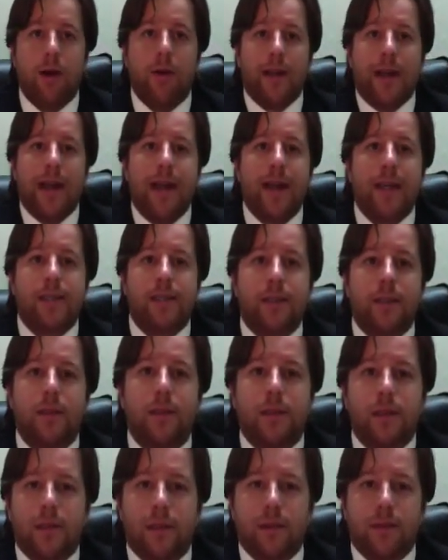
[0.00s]
In
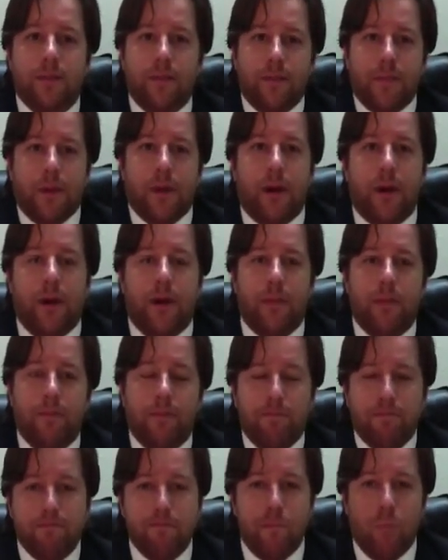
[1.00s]
essence,
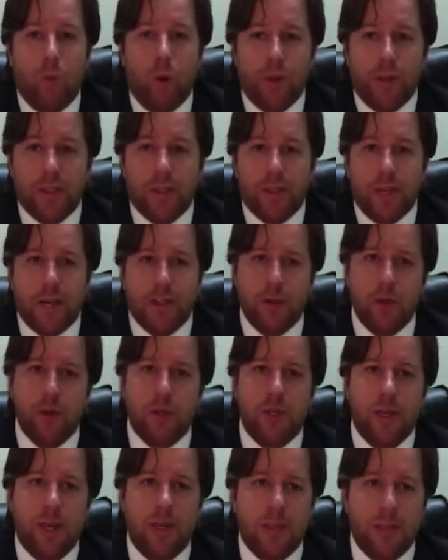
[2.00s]
what the statute
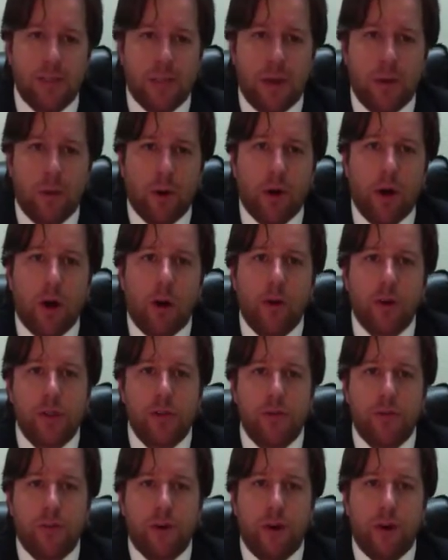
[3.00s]
says is that regardless
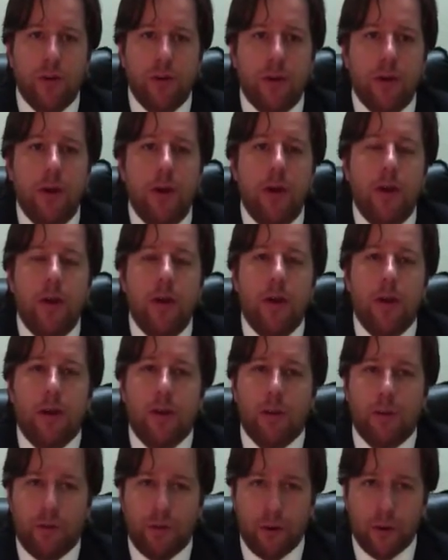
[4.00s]
of fault,
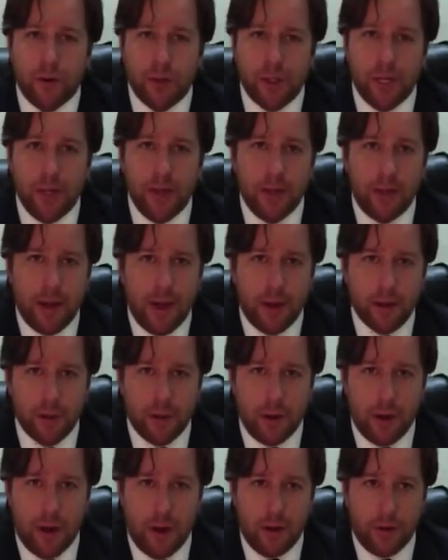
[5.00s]
the first
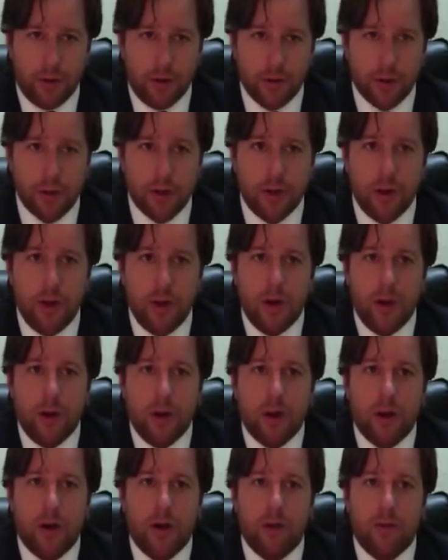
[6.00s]
$10,000
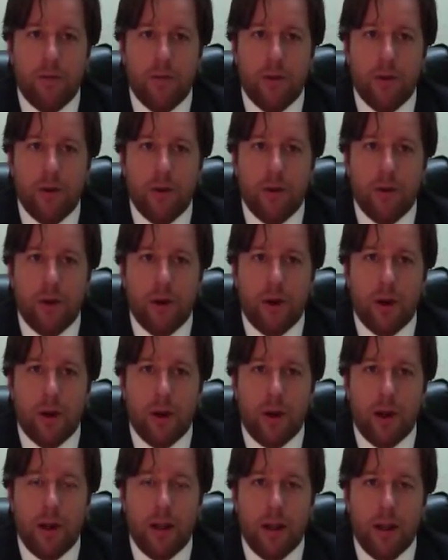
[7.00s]
of
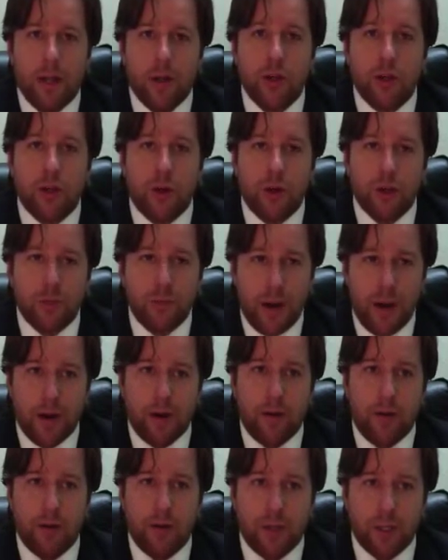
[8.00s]
a insured's
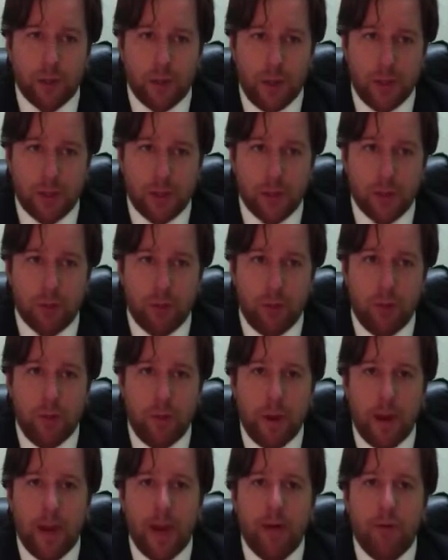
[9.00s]
medical expenses will be
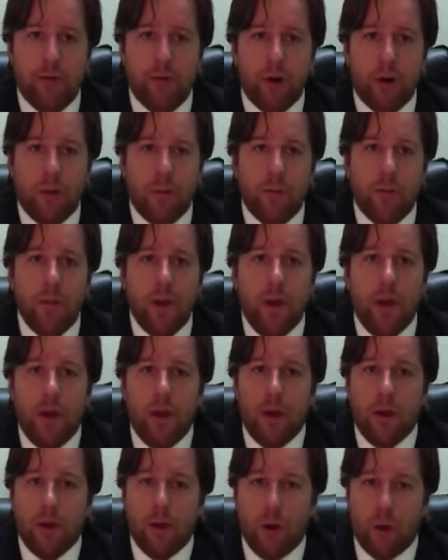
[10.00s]
paid from
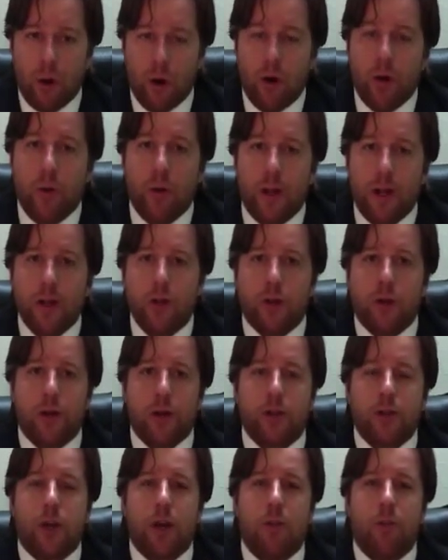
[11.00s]
your own
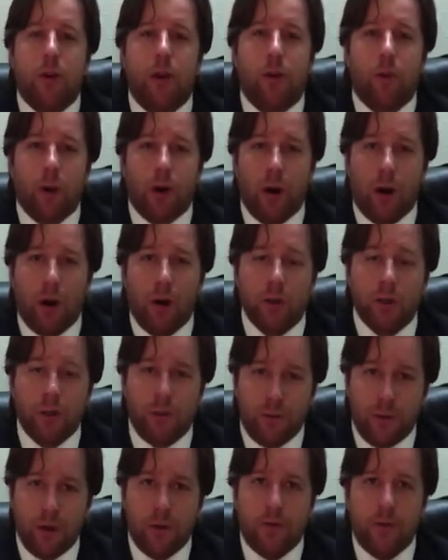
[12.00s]
insurance company, regardless of
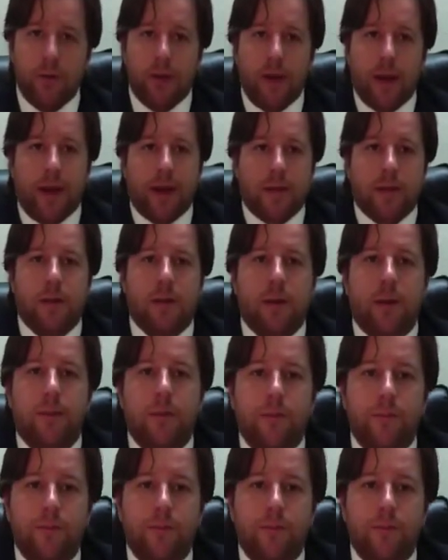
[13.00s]
fault for the accident.